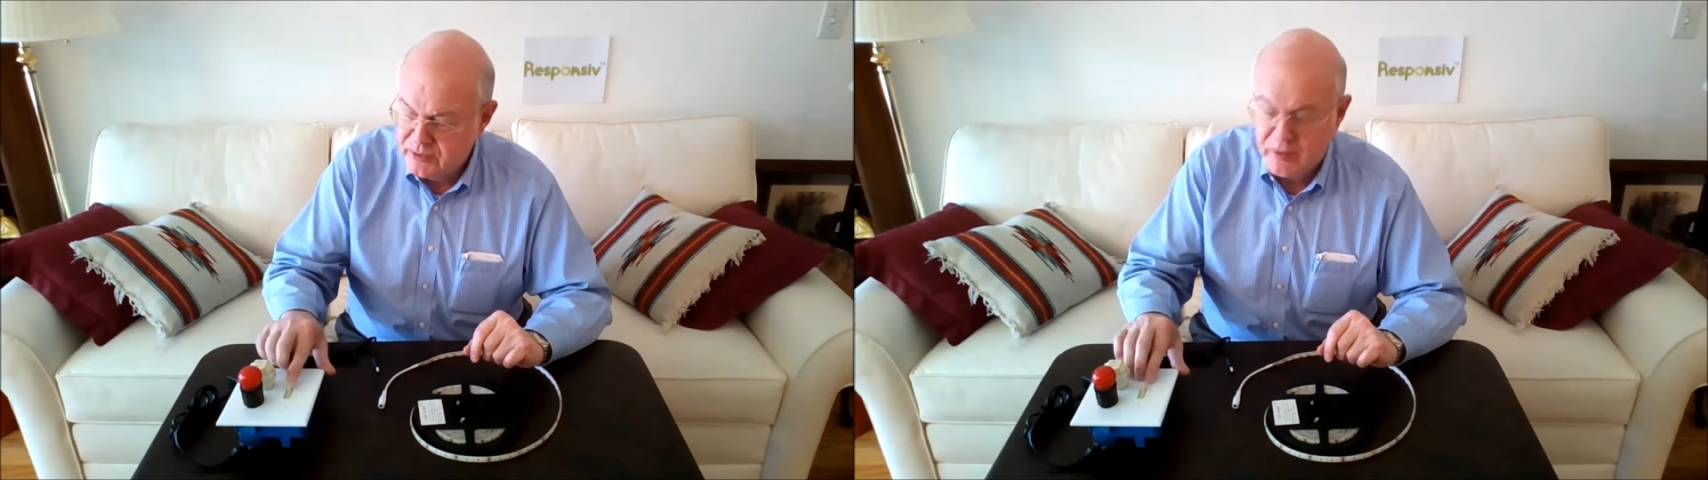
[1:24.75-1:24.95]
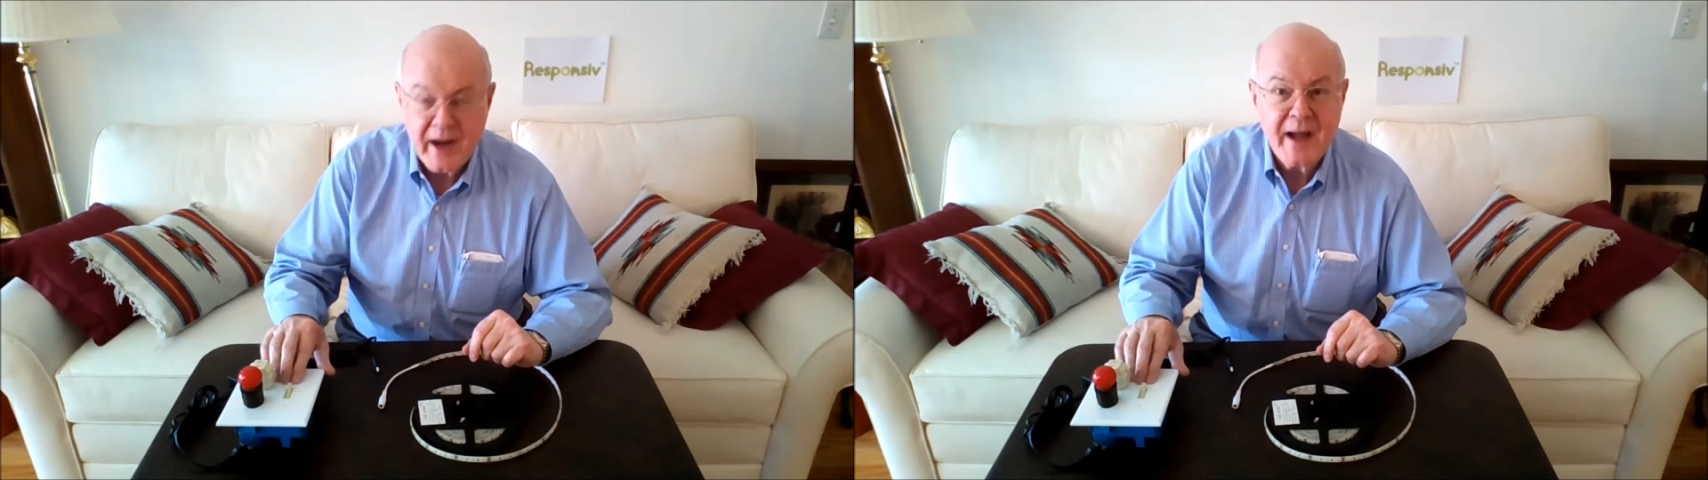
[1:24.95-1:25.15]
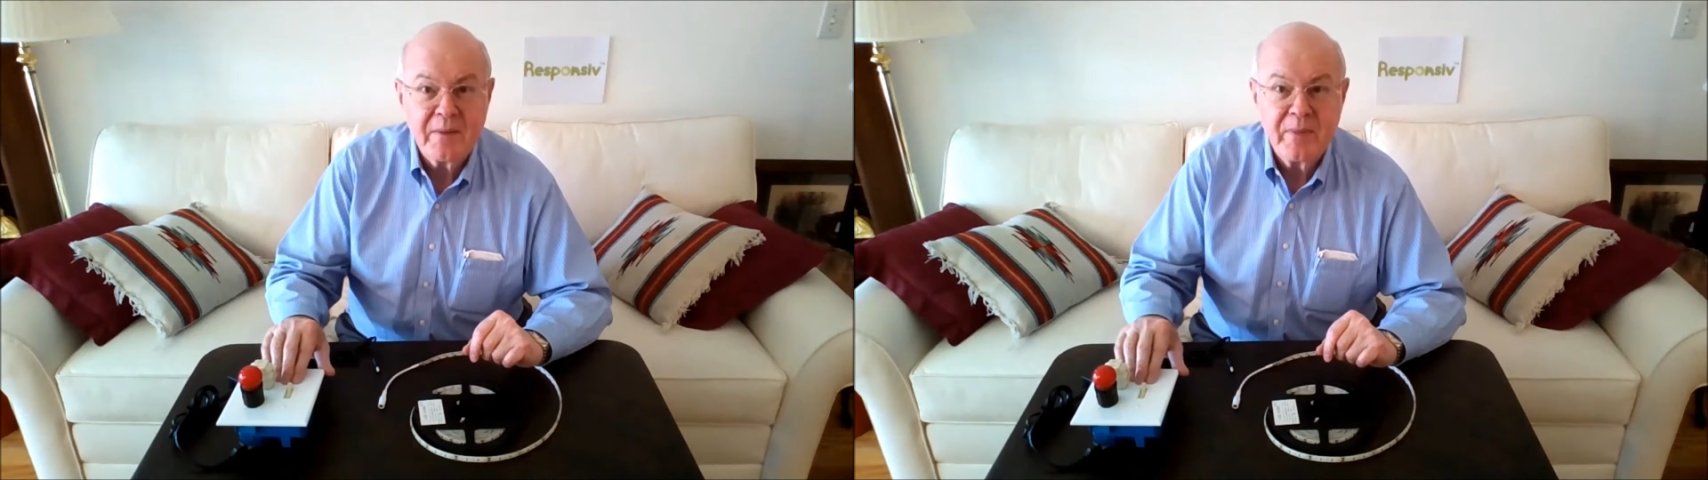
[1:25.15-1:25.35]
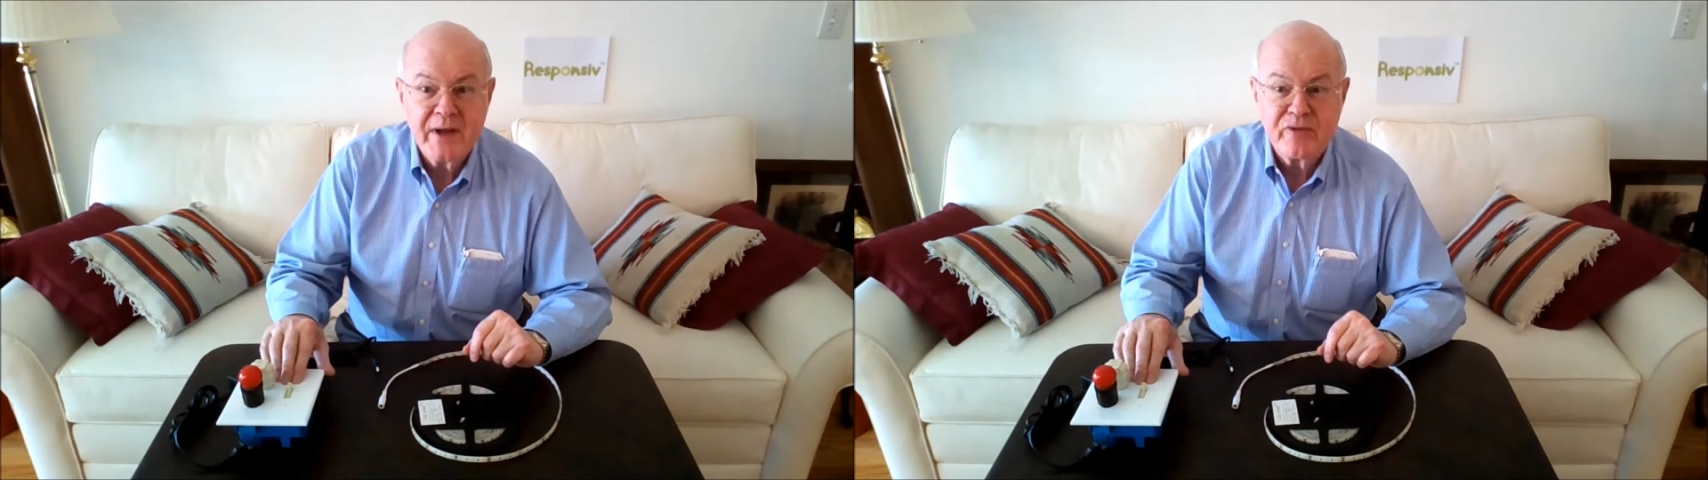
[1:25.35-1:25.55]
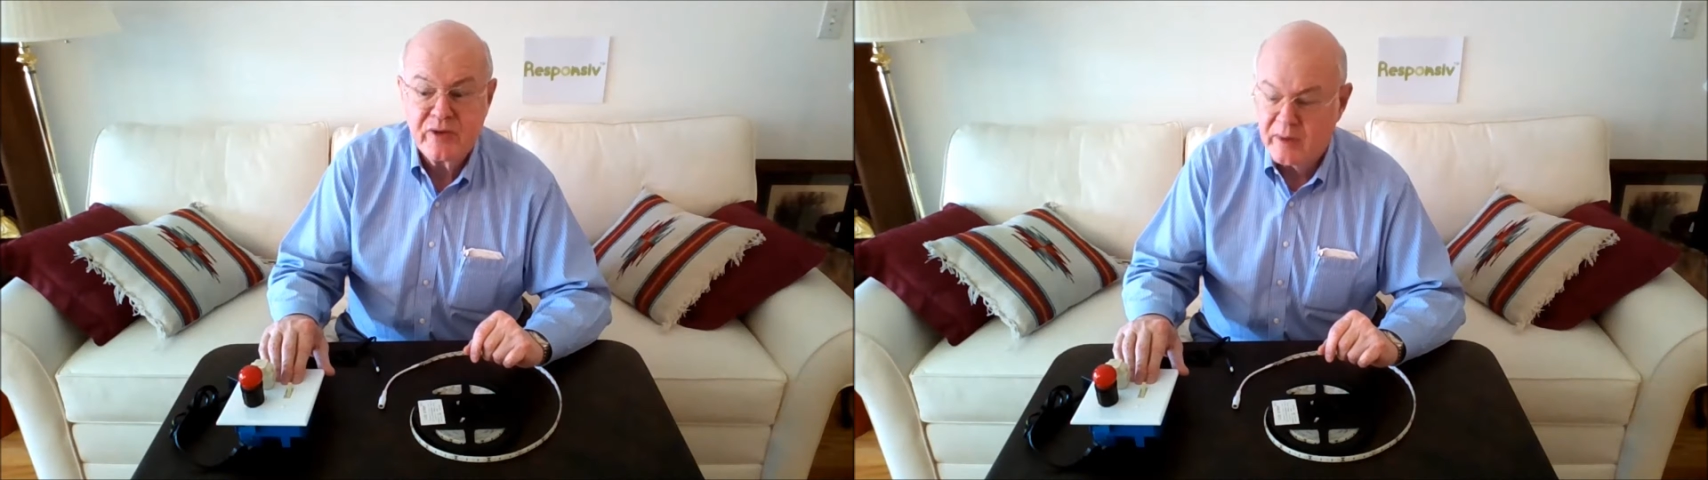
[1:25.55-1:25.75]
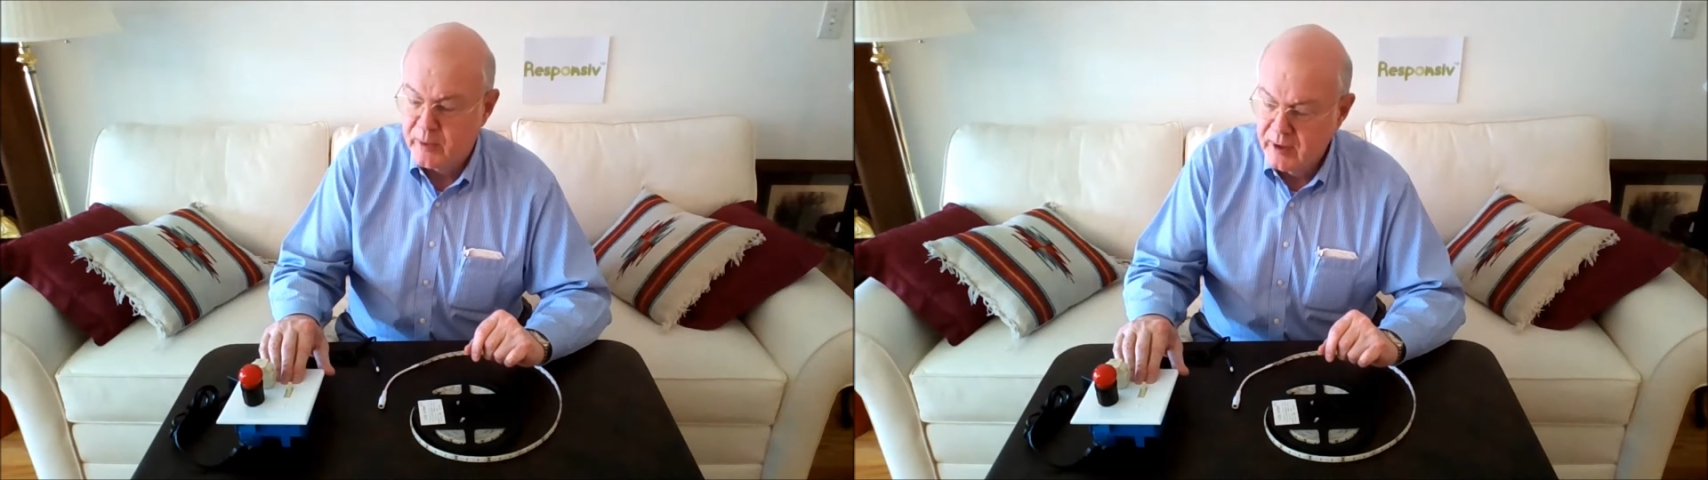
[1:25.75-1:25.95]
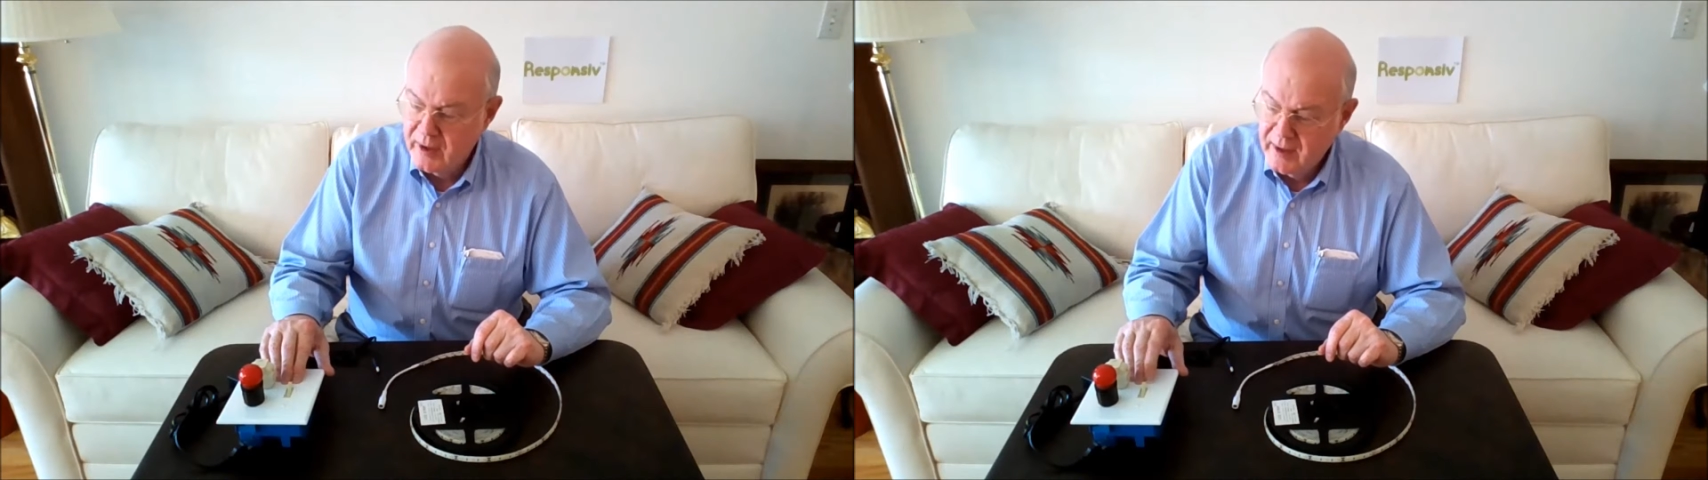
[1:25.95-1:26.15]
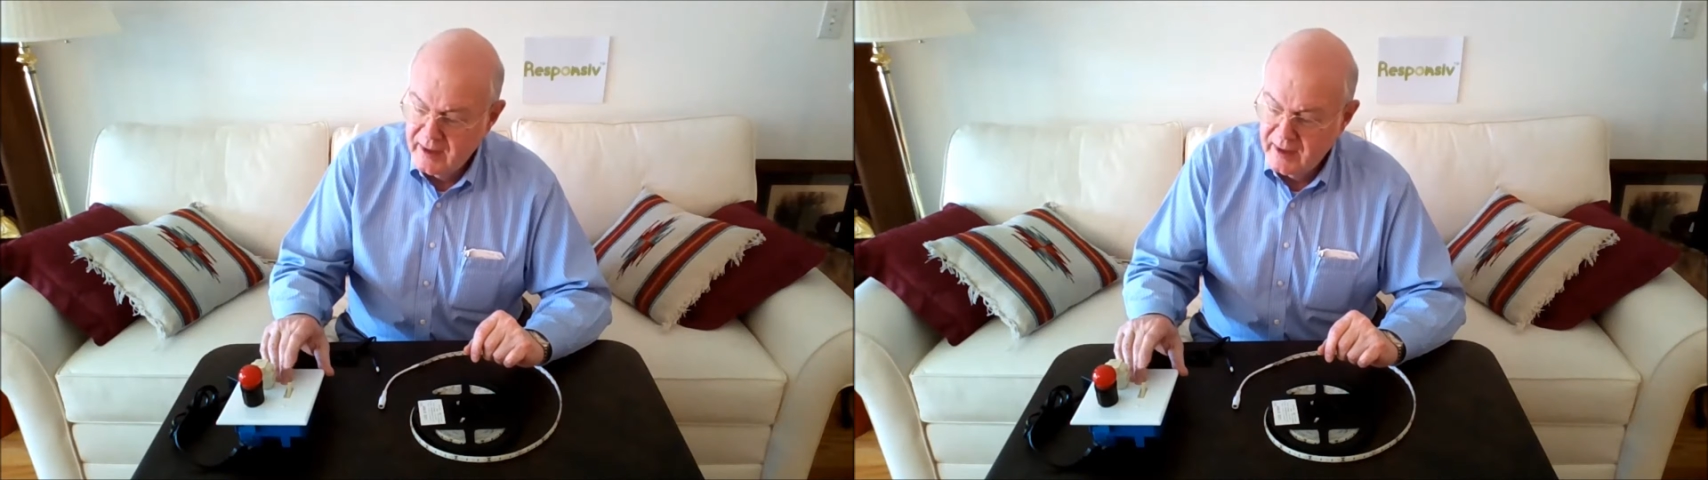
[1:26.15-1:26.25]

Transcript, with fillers: triac-based dimmer.